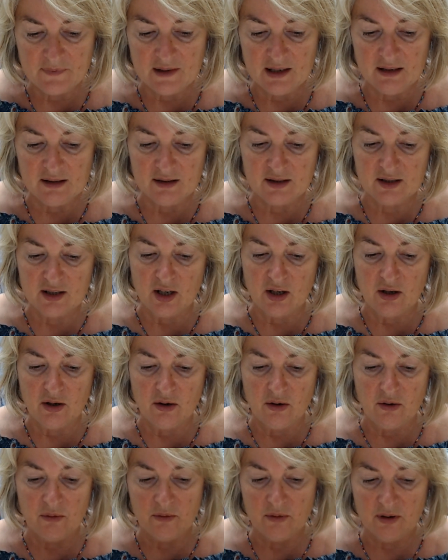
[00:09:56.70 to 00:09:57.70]

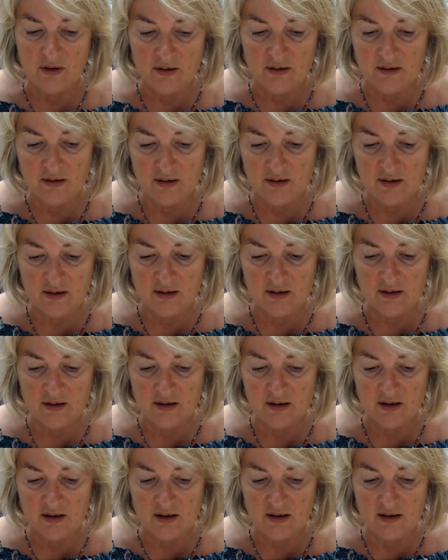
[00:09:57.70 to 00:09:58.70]
So
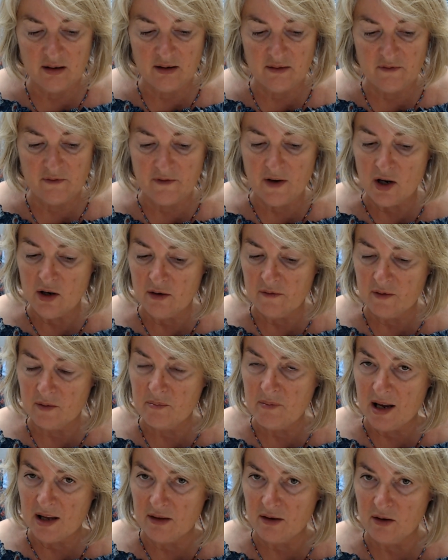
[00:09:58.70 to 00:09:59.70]
Fauve
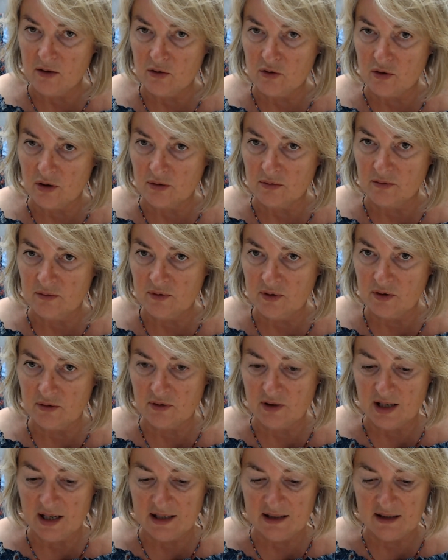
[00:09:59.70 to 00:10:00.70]
and Matthew struggled
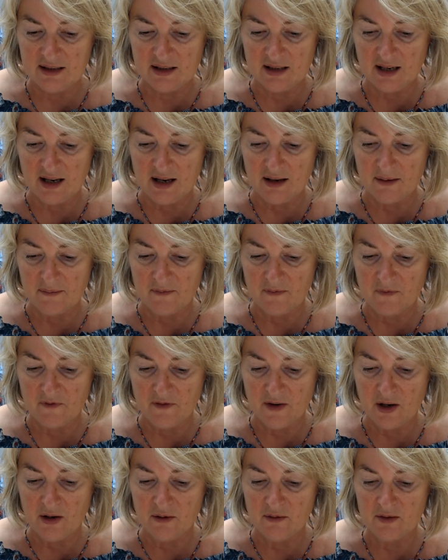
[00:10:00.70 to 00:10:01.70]
on this.
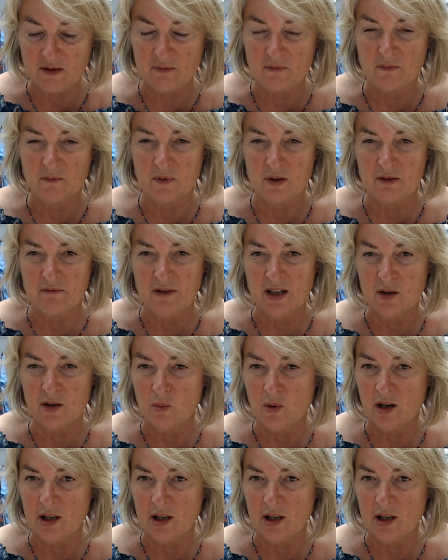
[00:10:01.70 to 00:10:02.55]
Fauve's was a red, white